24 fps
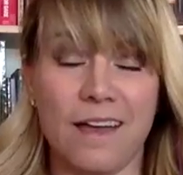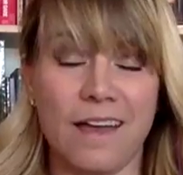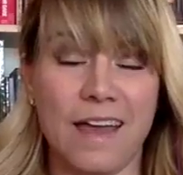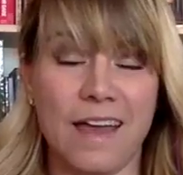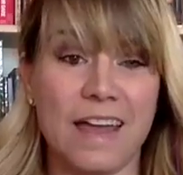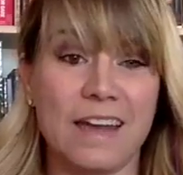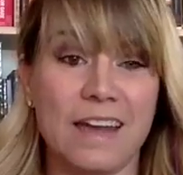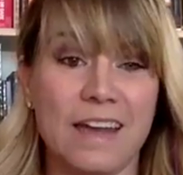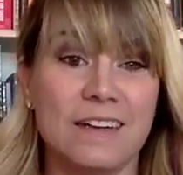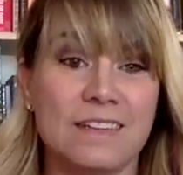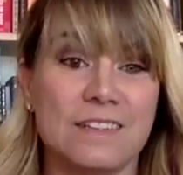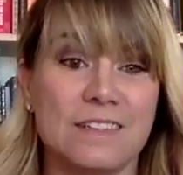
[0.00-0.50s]

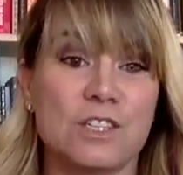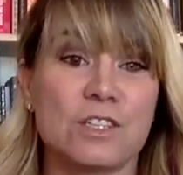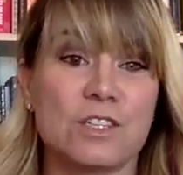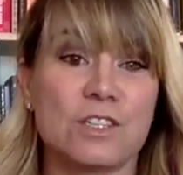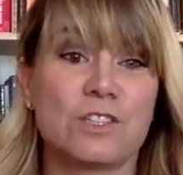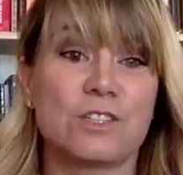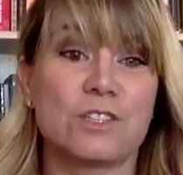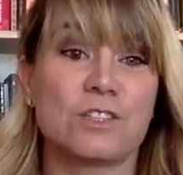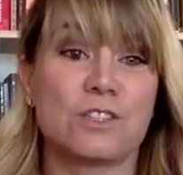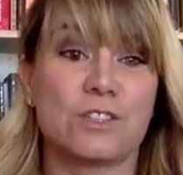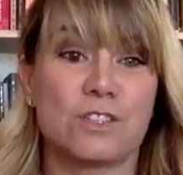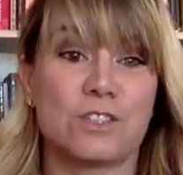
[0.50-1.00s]
and
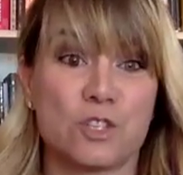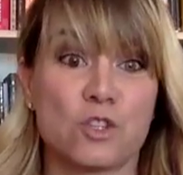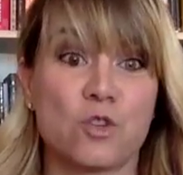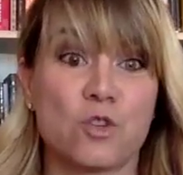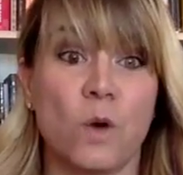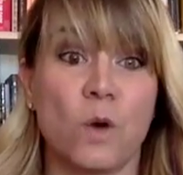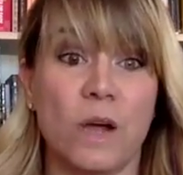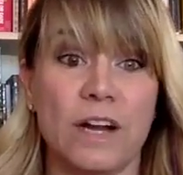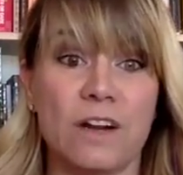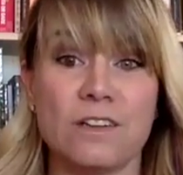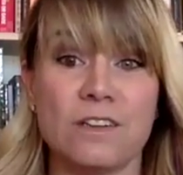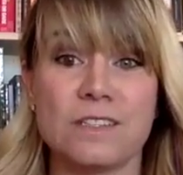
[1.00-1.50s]

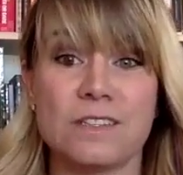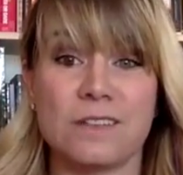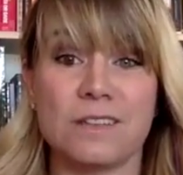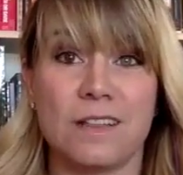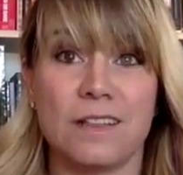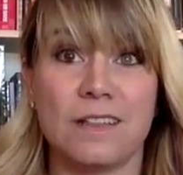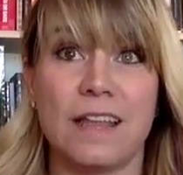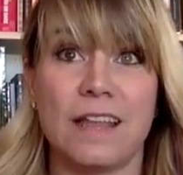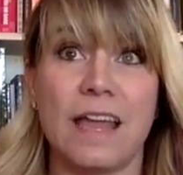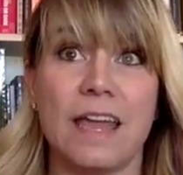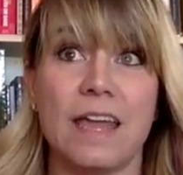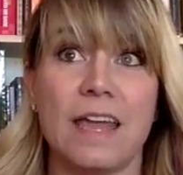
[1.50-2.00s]
Twitter's
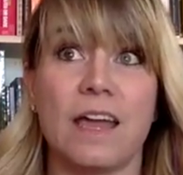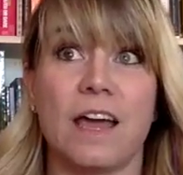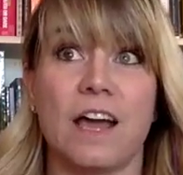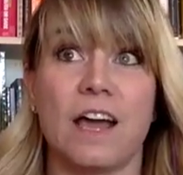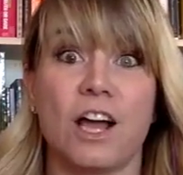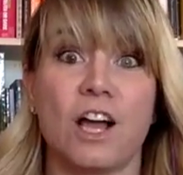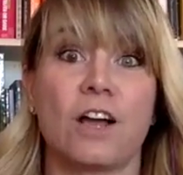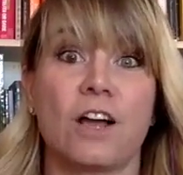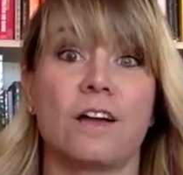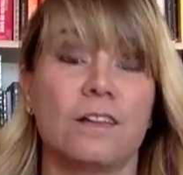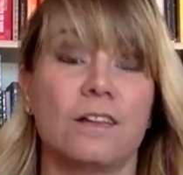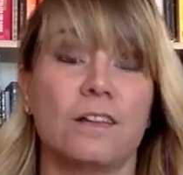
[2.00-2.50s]
like
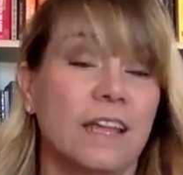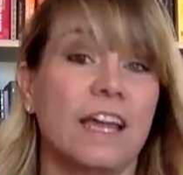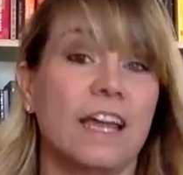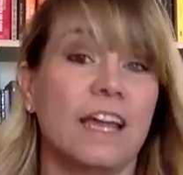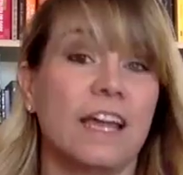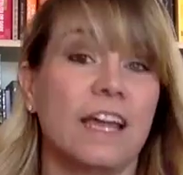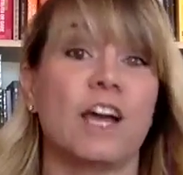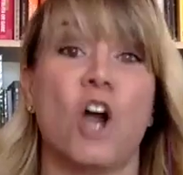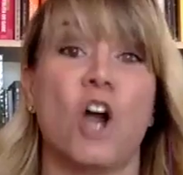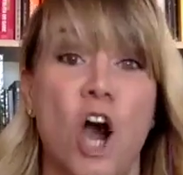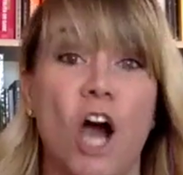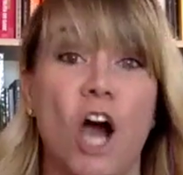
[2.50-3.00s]

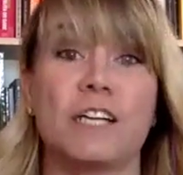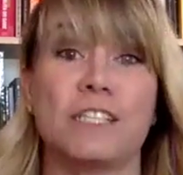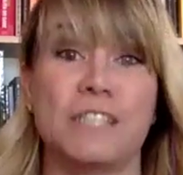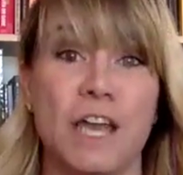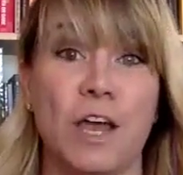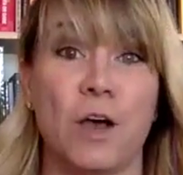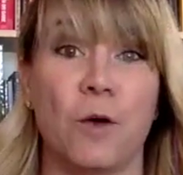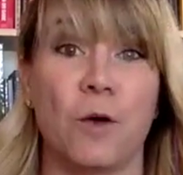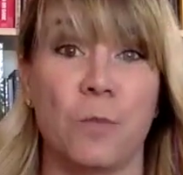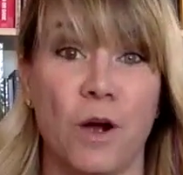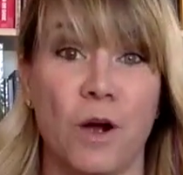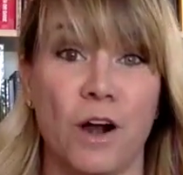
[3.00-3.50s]
a
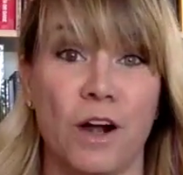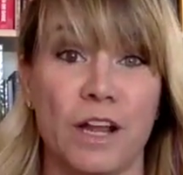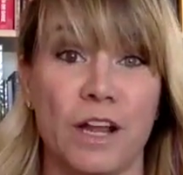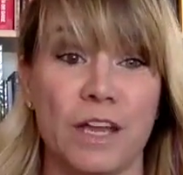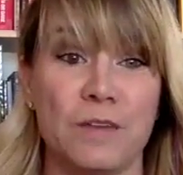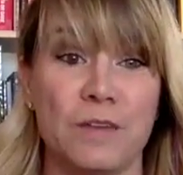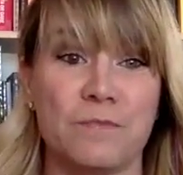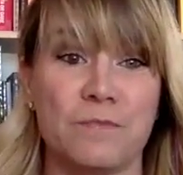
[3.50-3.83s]
cocktail party.